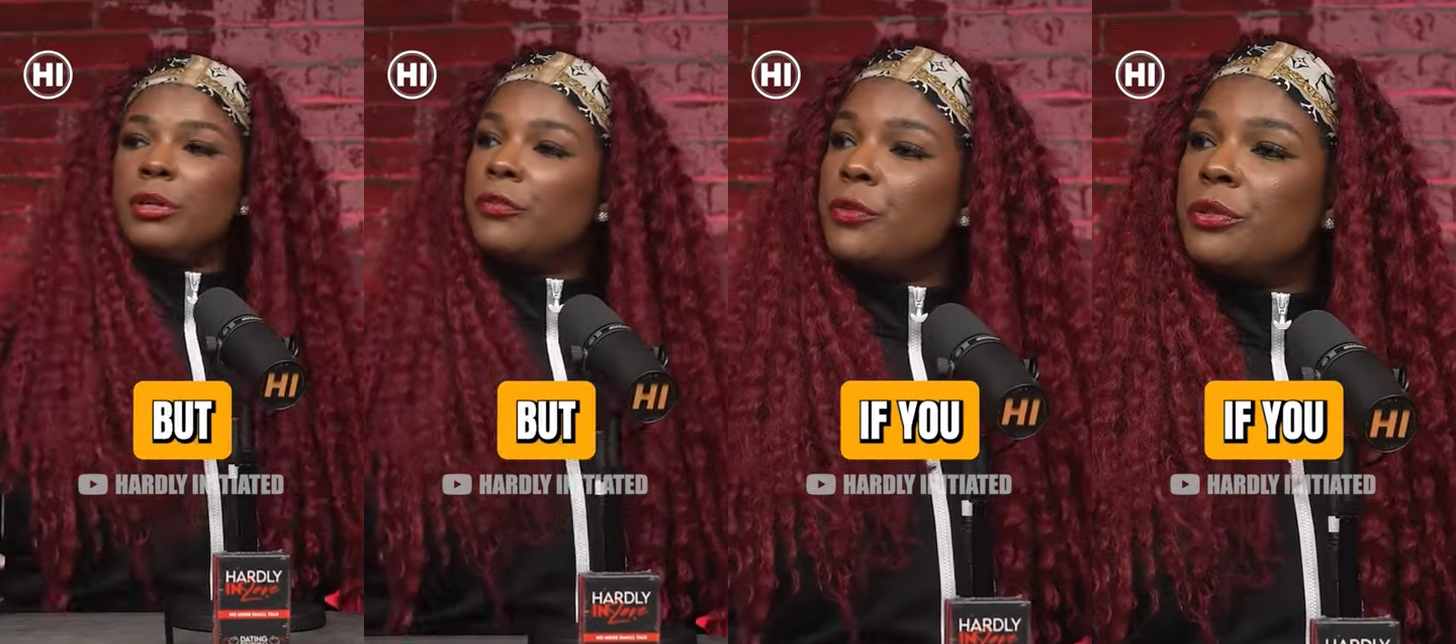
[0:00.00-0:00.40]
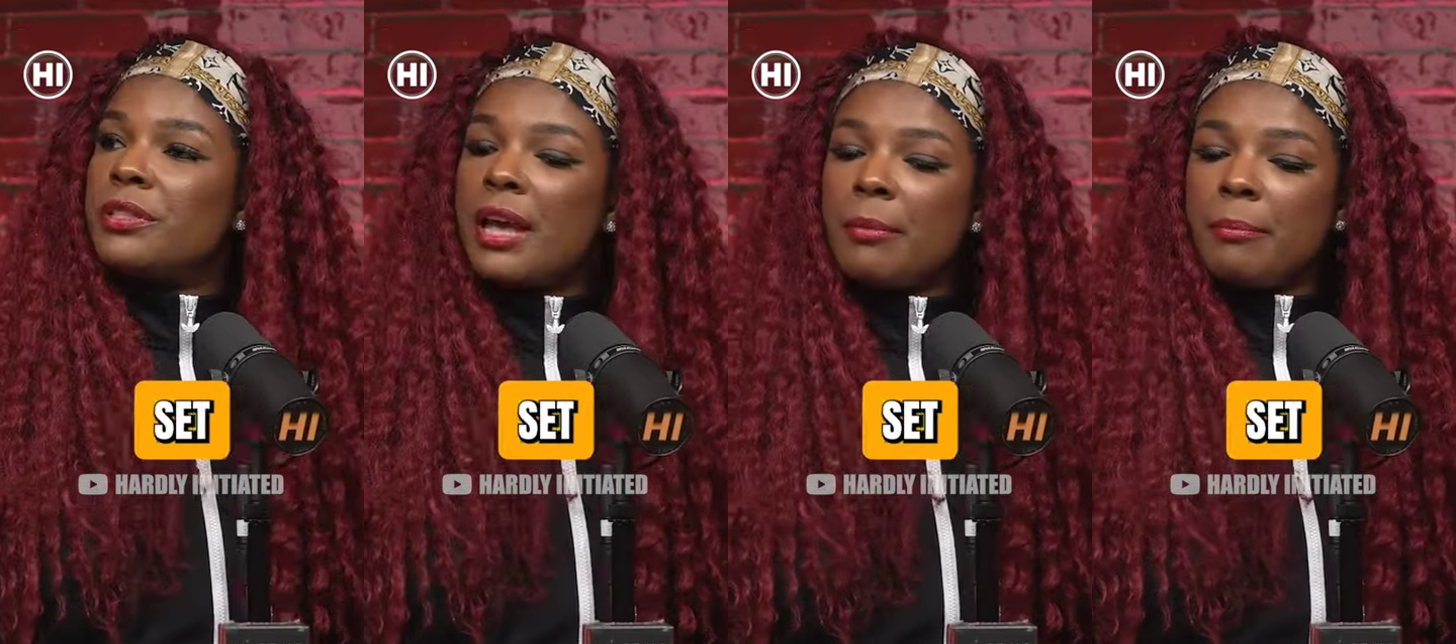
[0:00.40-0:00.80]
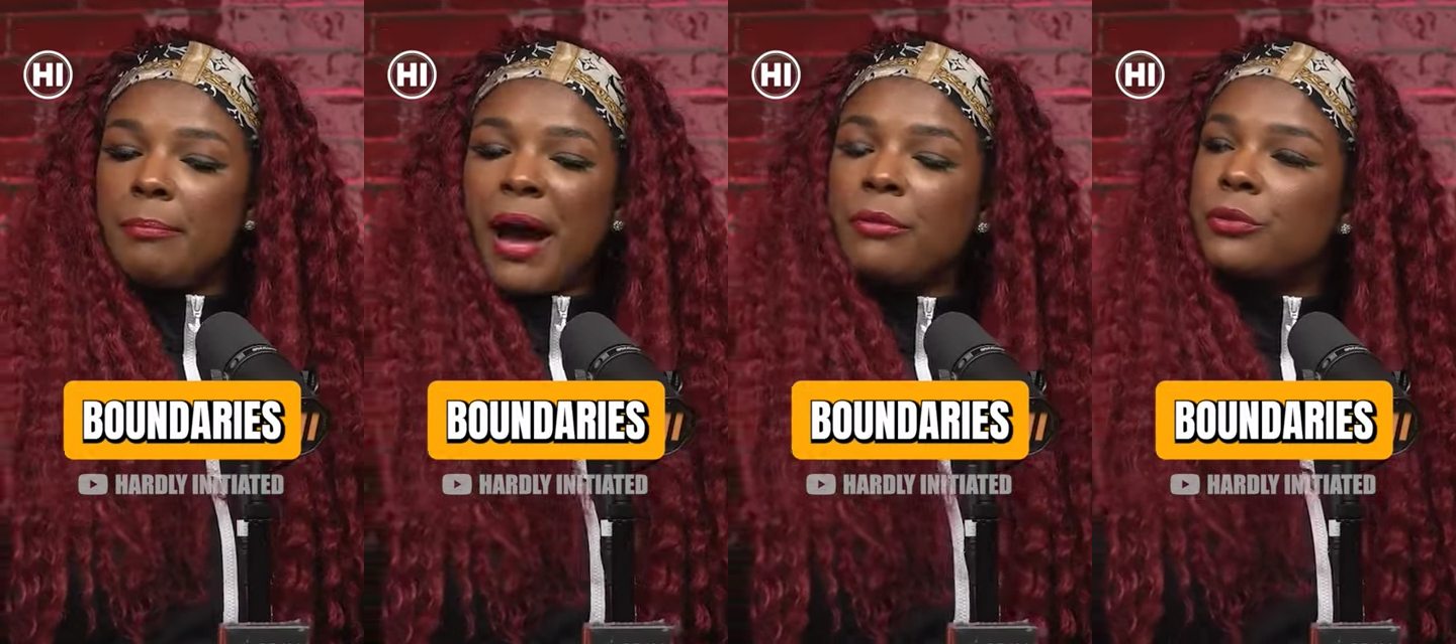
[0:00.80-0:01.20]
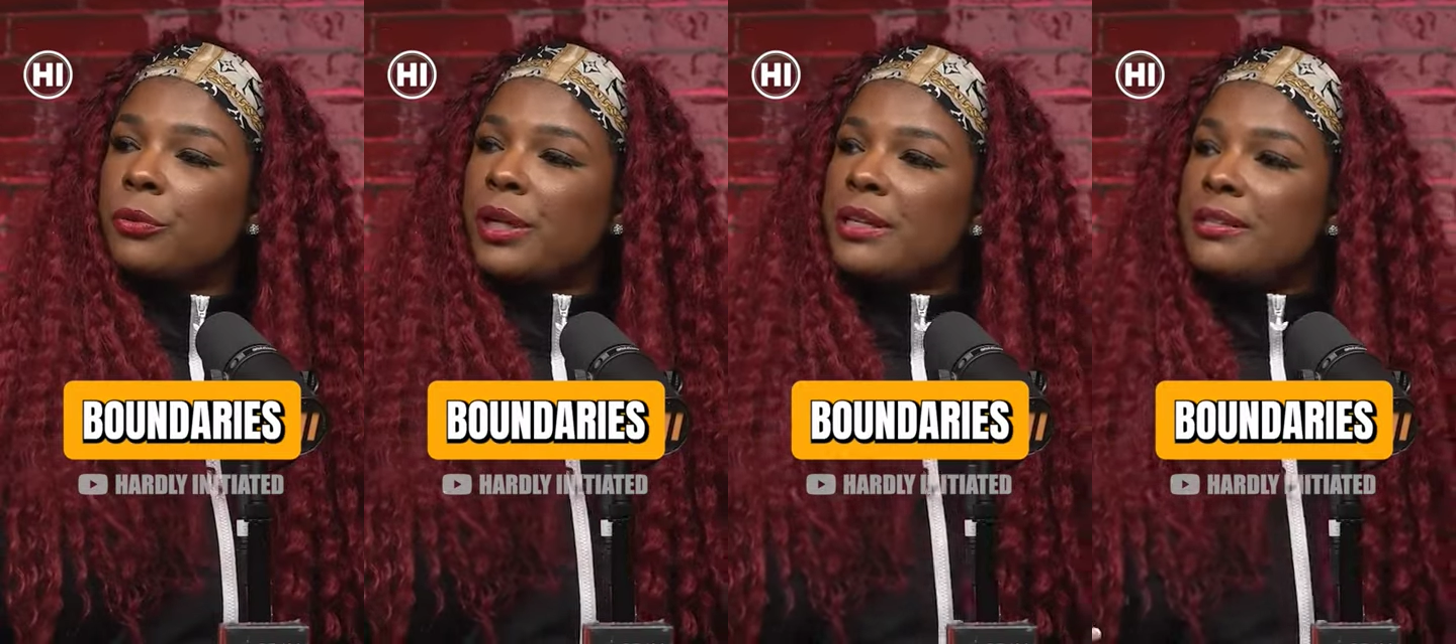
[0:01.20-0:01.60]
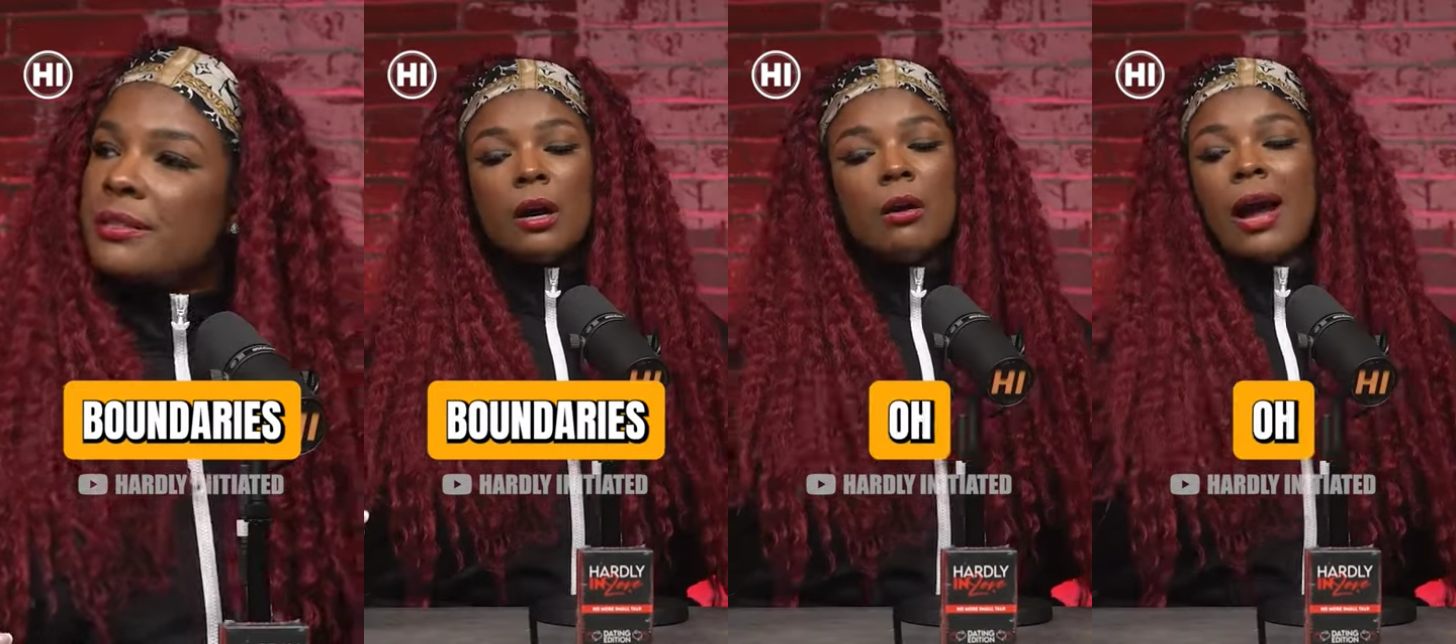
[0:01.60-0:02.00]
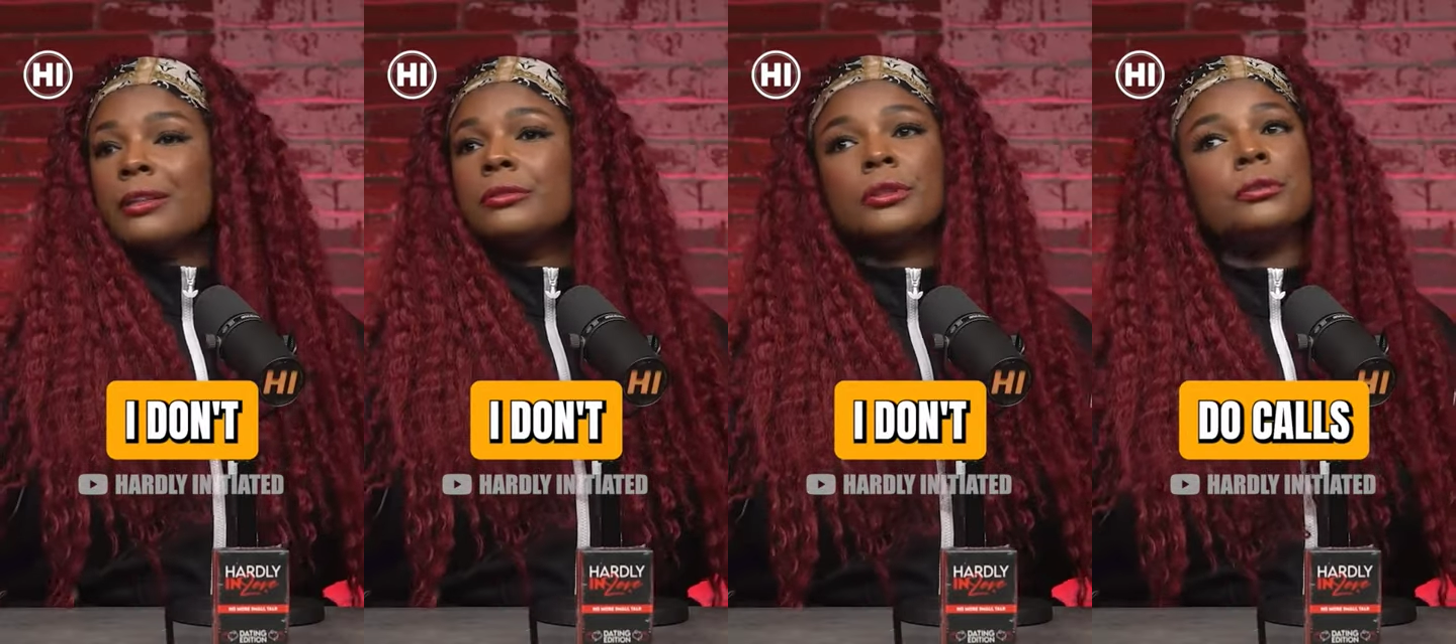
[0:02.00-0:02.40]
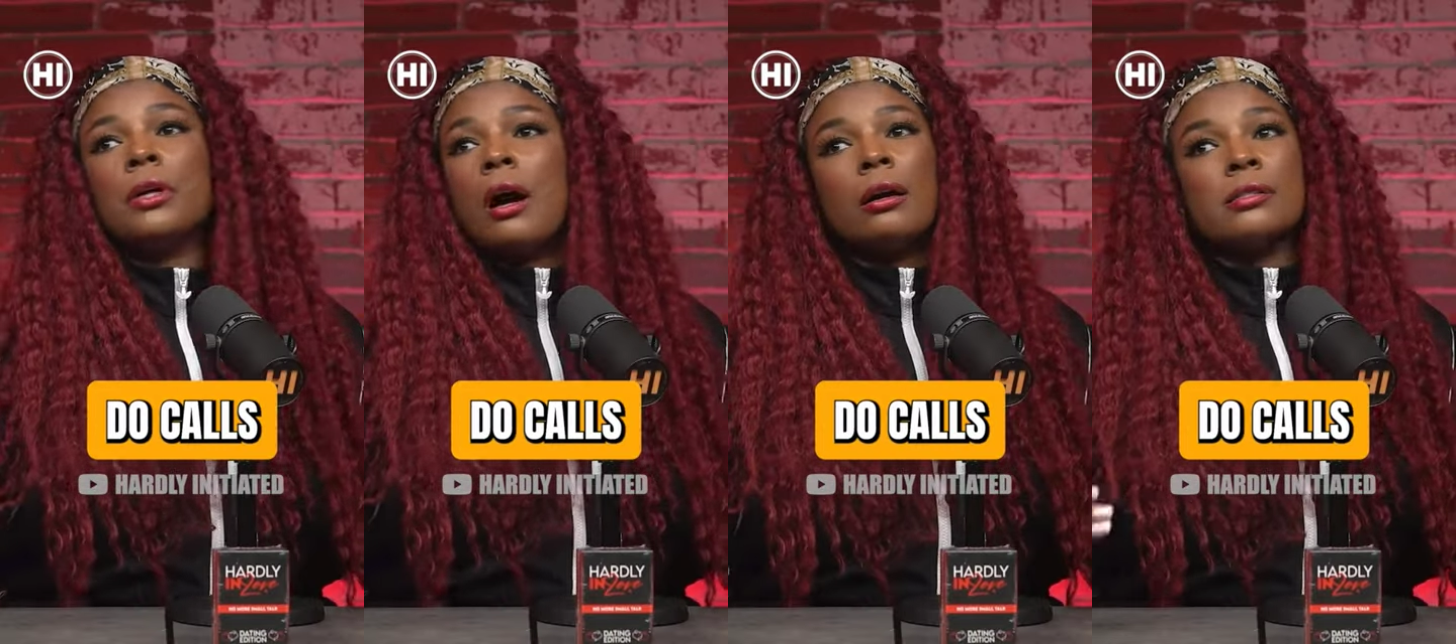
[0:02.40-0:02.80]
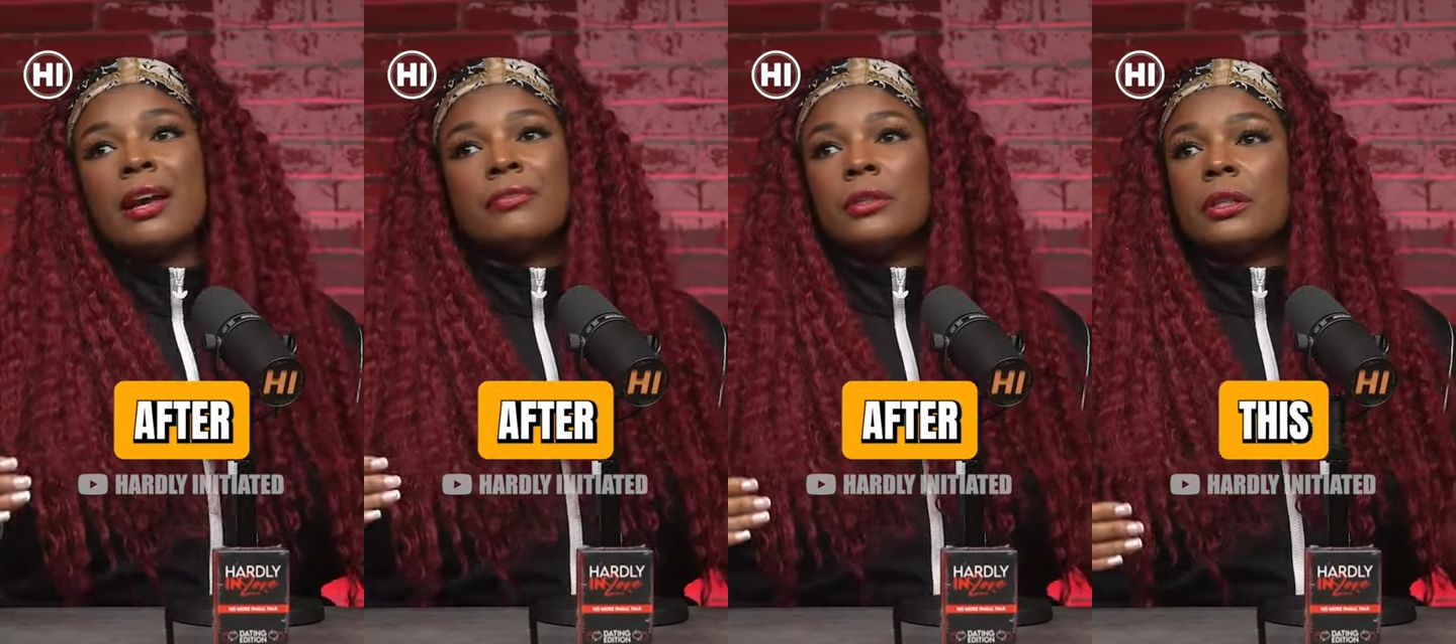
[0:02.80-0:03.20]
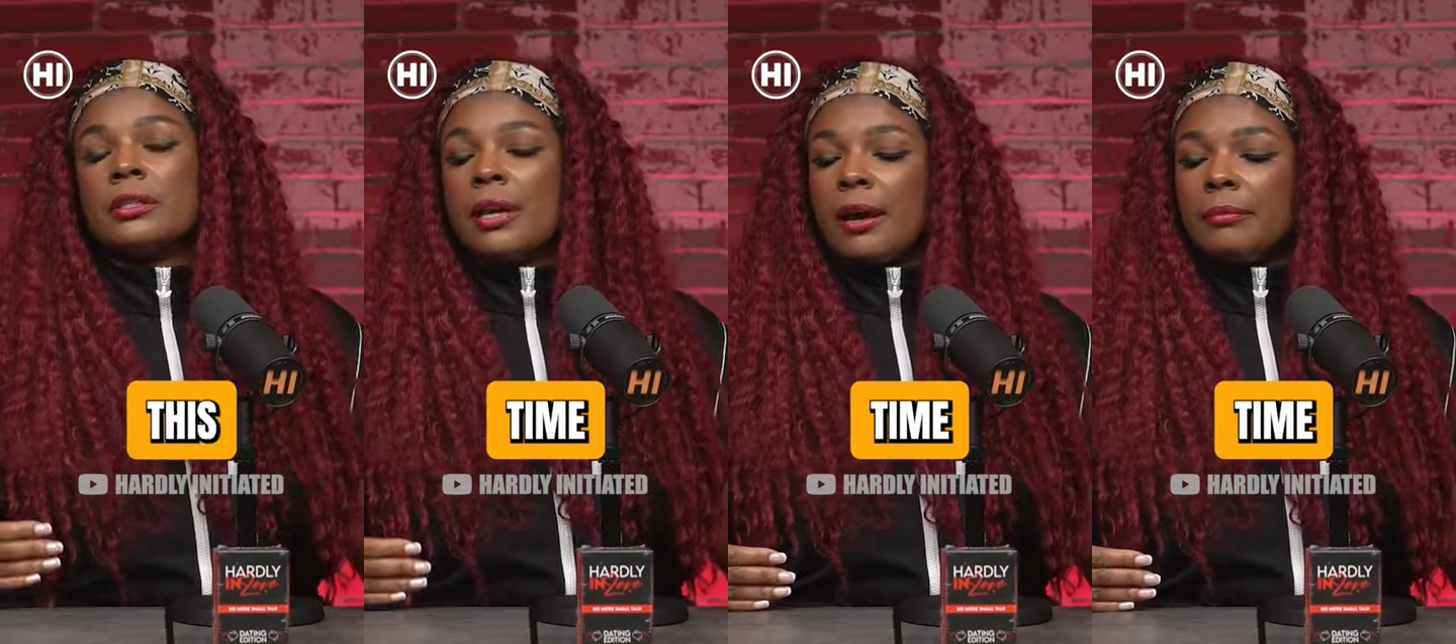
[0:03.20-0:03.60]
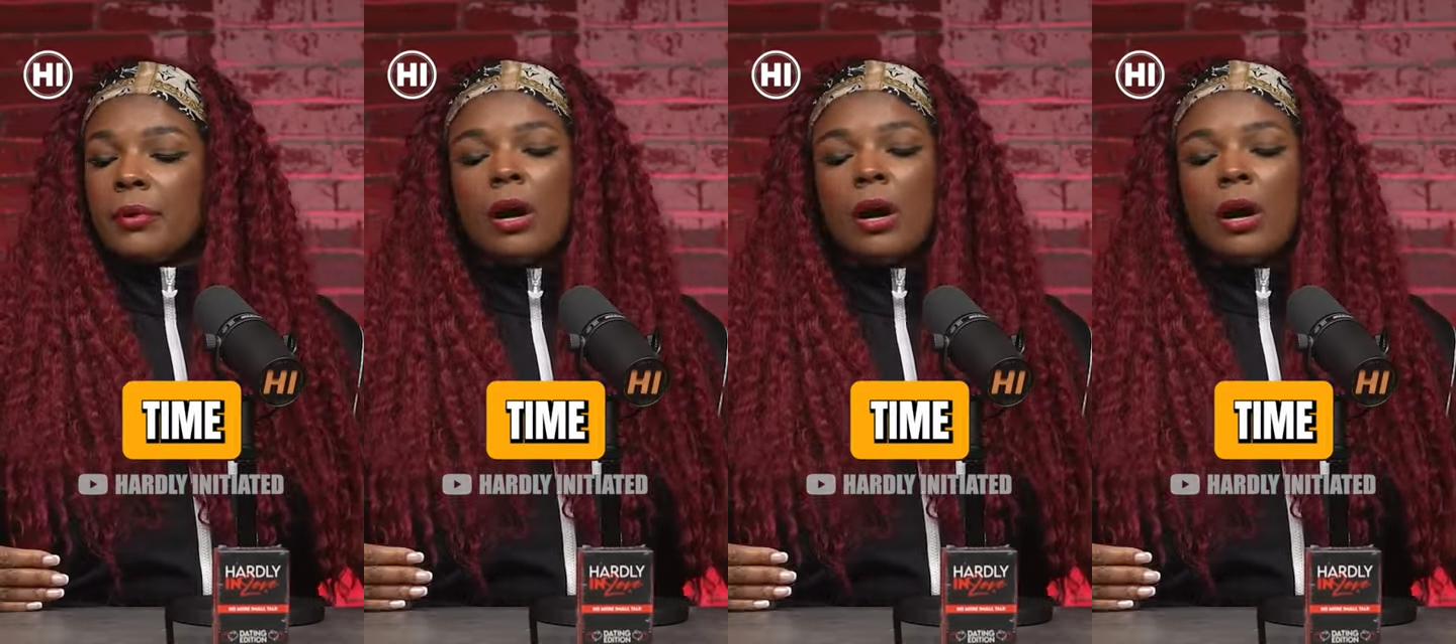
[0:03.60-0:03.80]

But if you set boundaries, oh, I don't do calls after this time.